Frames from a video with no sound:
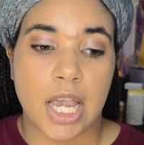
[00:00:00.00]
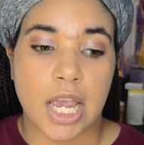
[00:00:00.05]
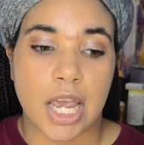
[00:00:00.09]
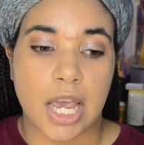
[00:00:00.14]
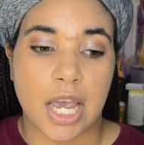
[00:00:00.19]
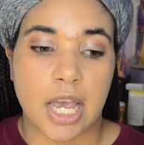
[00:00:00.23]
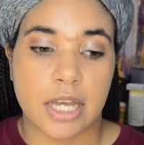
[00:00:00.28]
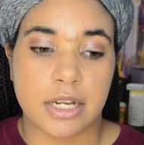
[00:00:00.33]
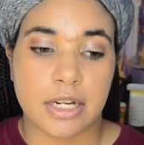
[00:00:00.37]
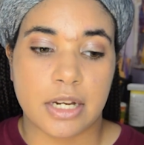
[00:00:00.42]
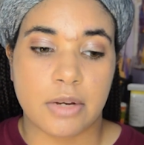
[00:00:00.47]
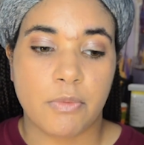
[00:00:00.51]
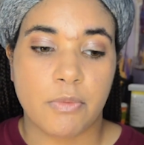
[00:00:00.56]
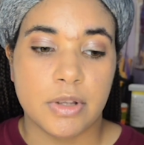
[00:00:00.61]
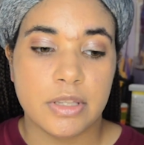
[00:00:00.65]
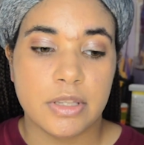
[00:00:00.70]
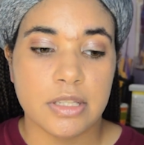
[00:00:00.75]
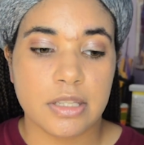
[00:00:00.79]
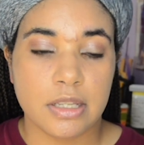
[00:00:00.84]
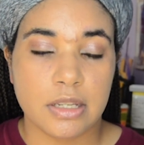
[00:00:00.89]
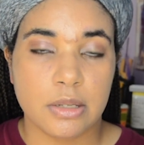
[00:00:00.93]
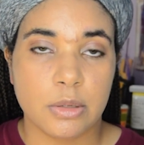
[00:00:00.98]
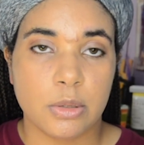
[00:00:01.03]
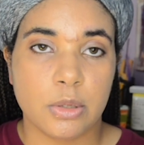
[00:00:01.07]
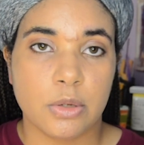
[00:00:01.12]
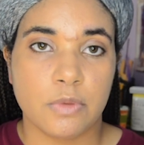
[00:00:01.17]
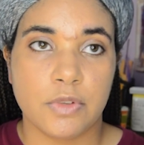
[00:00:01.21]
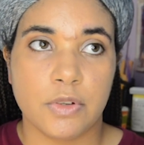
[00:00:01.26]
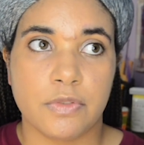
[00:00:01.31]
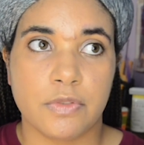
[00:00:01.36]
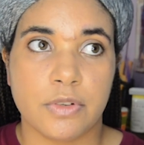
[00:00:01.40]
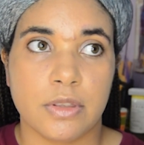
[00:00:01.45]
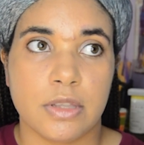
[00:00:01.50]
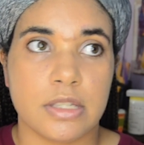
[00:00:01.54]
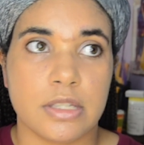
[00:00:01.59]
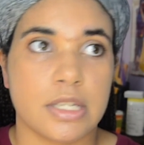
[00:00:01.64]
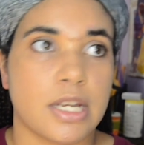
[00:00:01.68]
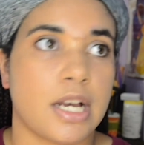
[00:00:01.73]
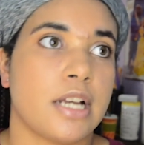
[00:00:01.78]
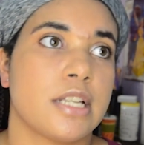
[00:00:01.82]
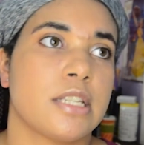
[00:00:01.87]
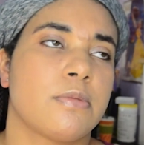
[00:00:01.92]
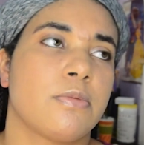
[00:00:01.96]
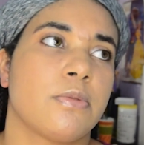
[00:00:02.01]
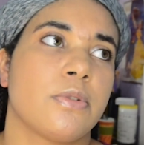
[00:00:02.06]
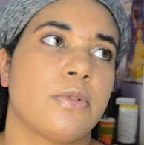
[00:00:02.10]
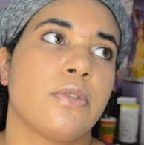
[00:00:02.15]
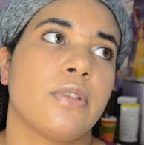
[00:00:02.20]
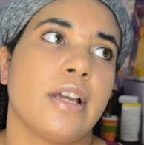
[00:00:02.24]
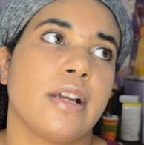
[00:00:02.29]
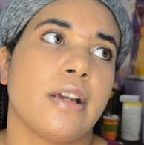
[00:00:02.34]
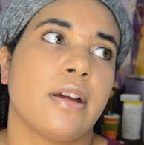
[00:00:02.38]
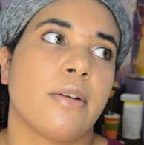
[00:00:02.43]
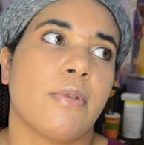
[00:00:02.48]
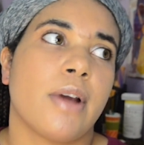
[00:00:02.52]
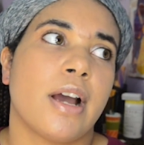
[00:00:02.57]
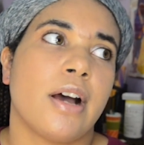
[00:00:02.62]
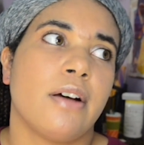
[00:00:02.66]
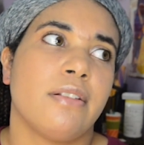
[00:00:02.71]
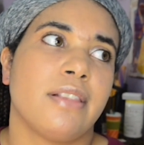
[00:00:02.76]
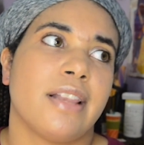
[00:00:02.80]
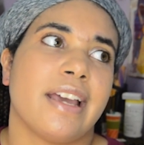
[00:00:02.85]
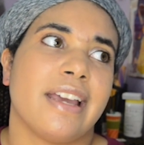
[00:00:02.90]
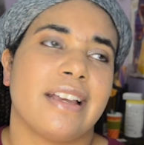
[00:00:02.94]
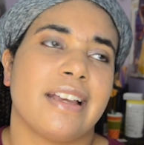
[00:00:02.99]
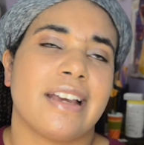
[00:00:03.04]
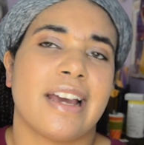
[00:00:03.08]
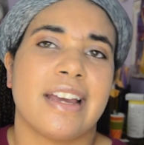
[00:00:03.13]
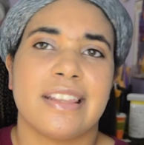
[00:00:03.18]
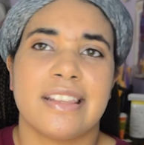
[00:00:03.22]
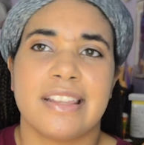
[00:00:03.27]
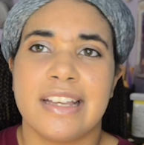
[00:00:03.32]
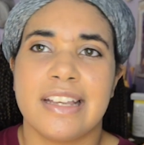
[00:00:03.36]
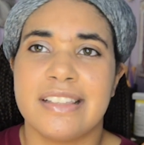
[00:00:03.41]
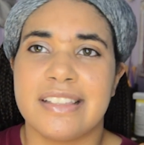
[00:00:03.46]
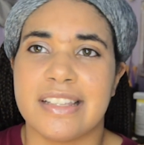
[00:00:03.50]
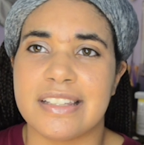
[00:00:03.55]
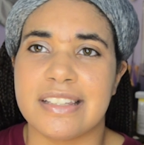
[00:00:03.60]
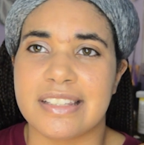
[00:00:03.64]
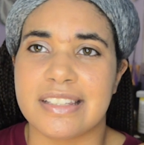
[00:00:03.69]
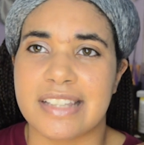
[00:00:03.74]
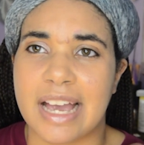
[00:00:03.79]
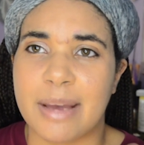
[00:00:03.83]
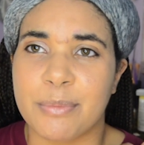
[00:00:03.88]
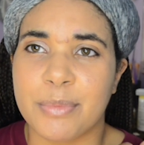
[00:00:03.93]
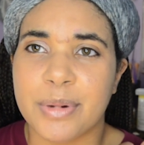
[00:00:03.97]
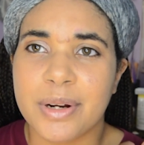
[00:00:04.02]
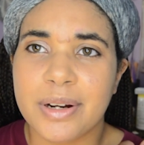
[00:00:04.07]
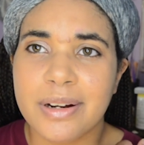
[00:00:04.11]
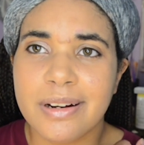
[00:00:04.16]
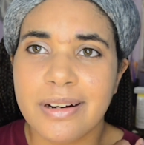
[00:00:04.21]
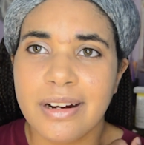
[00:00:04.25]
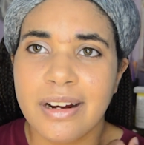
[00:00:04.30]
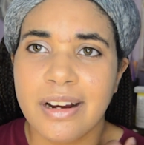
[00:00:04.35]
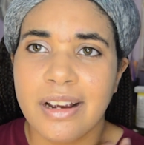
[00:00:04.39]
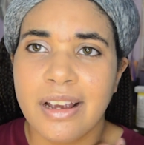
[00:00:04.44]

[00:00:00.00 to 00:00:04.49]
And I went to the interview for this hospital, like, around, like, I think December,